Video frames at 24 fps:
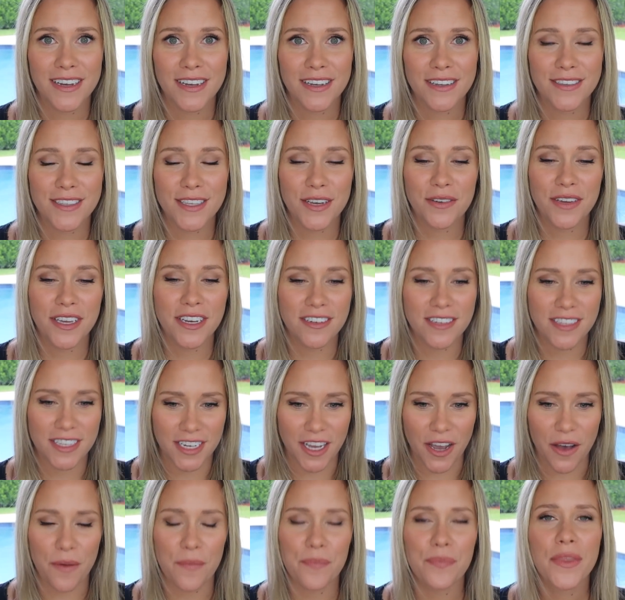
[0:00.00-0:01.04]
So here's the
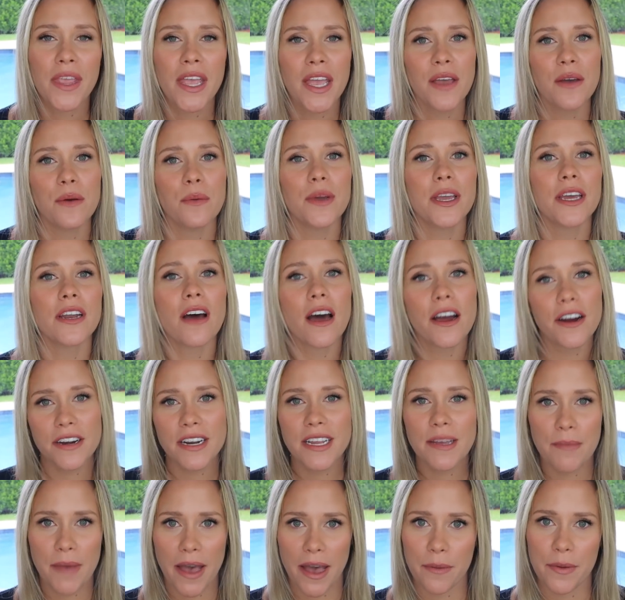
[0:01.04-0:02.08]
deal. We had
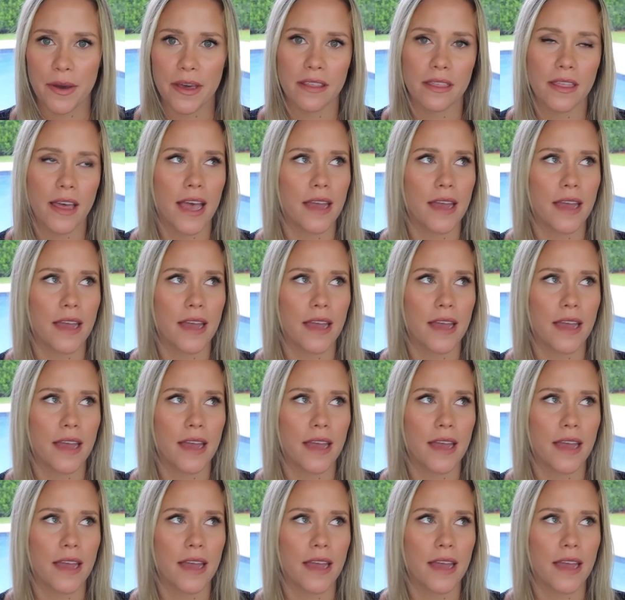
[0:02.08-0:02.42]
already met with